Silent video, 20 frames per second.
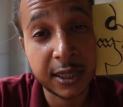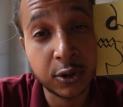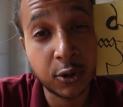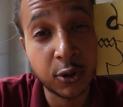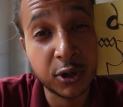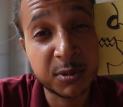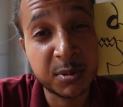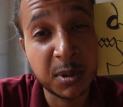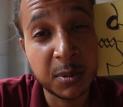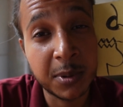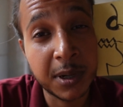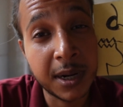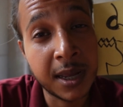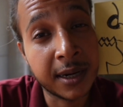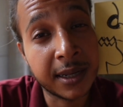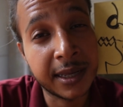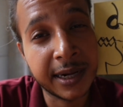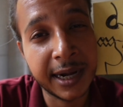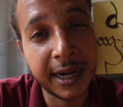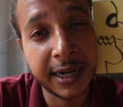those people
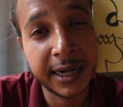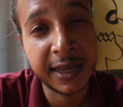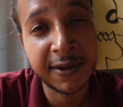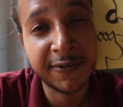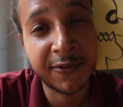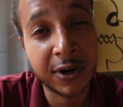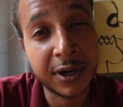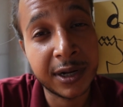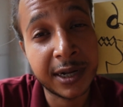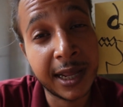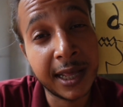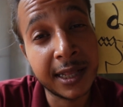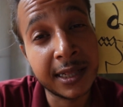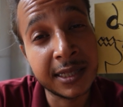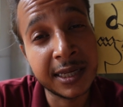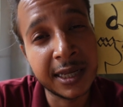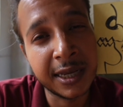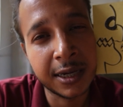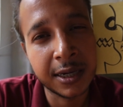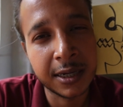are creating for
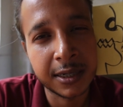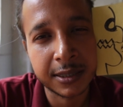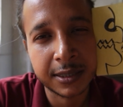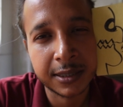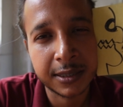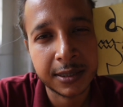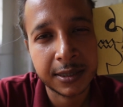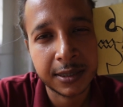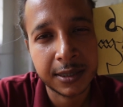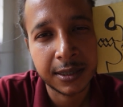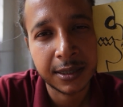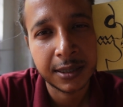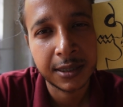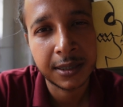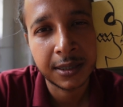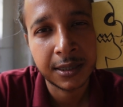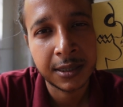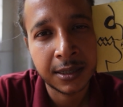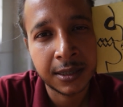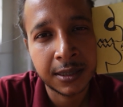10 years
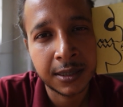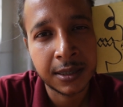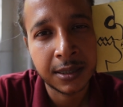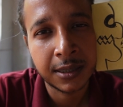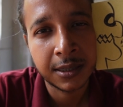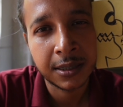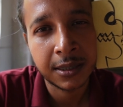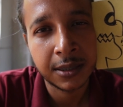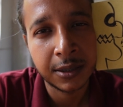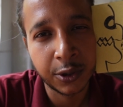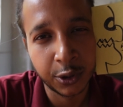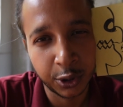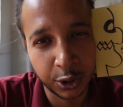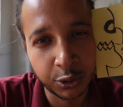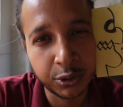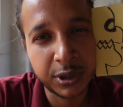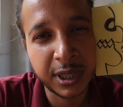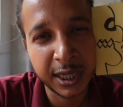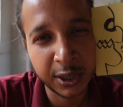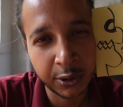do
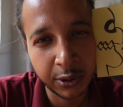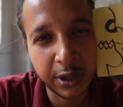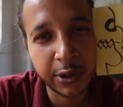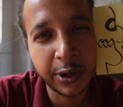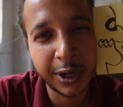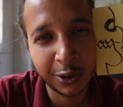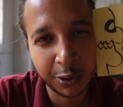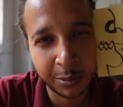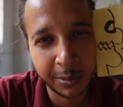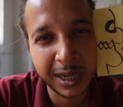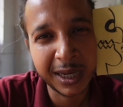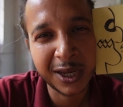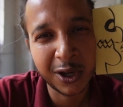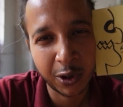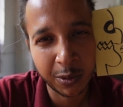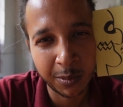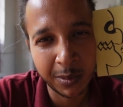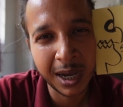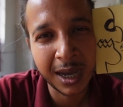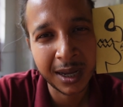you think you are going to make
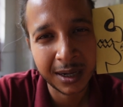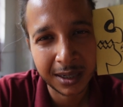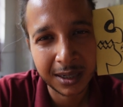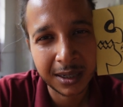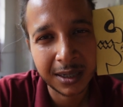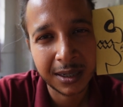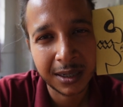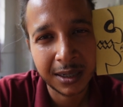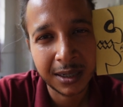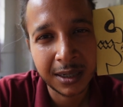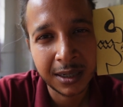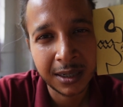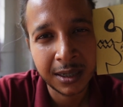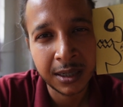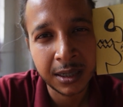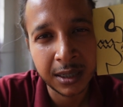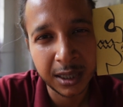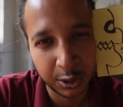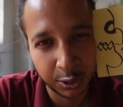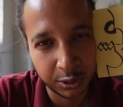your mark
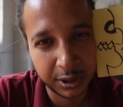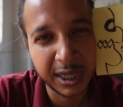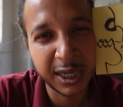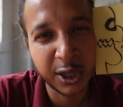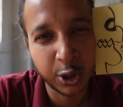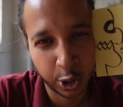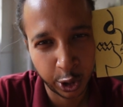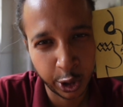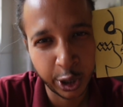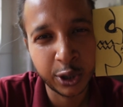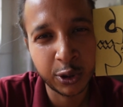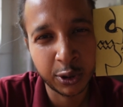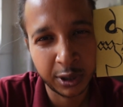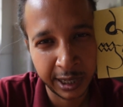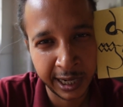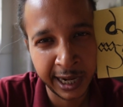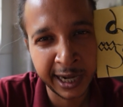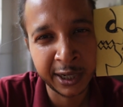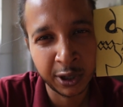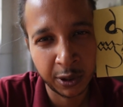do you think you are going to
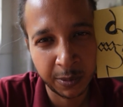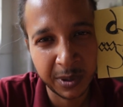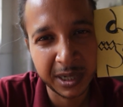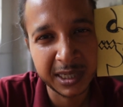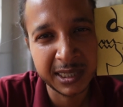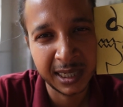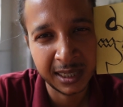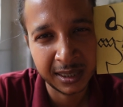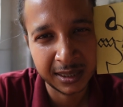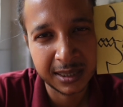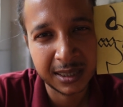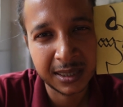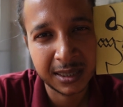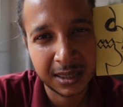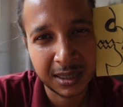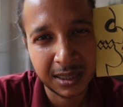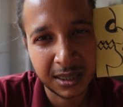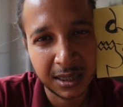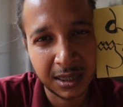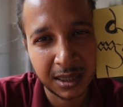create your presence
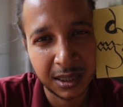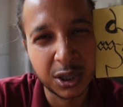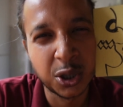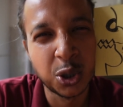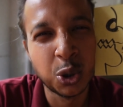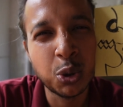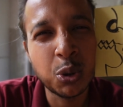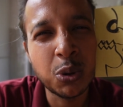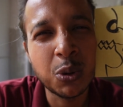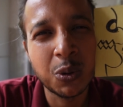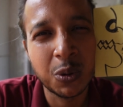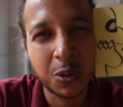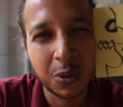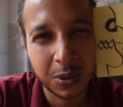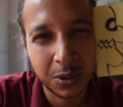you